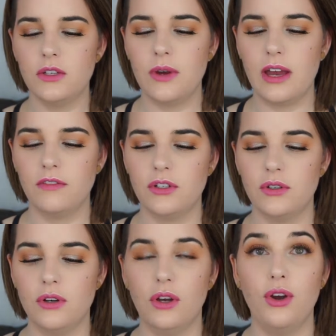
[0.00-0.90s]
to have
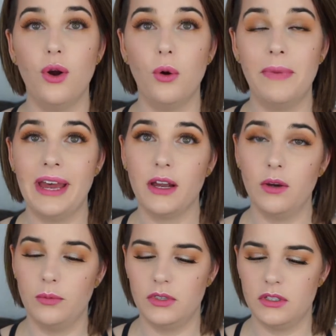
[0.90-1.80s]
to go back
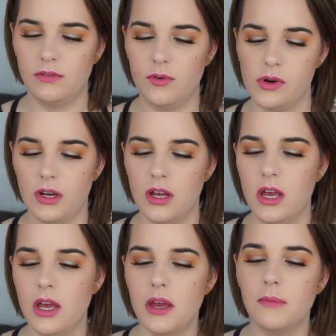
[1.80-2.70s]
home to Sephora.
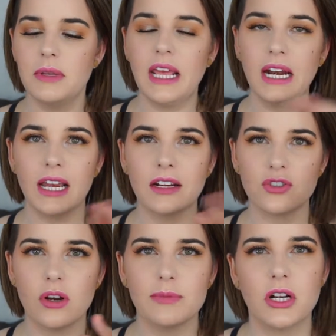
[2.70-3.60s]
But then I kind of
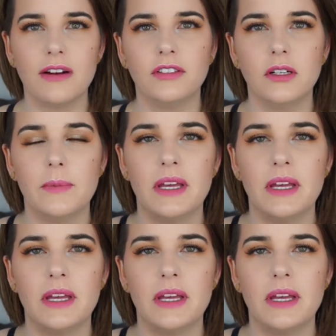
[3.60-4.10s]
scrubbed it off a little